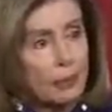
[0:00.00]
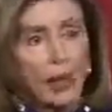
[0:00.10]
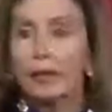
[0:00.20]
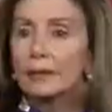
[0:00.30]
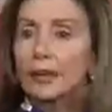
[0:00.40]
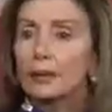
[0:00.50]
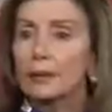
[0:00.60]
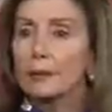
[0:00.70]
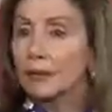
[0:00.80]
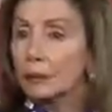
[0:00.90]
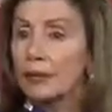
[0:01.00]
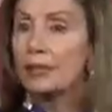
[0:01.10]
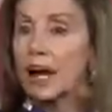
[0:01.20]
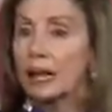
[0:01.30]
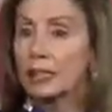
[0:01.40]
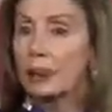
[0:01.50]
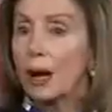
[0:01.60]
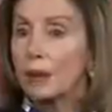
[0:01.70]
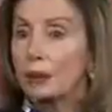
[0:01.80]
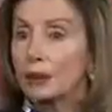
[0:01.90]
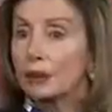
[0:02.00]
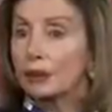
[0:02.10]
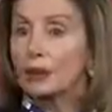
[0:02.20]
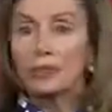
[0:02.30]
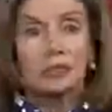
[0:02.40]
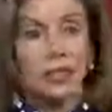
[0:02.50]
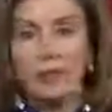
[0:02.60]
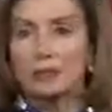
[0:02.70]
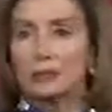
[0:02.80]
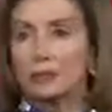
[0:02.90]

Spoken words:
And they're coming in with an eyedropper. No.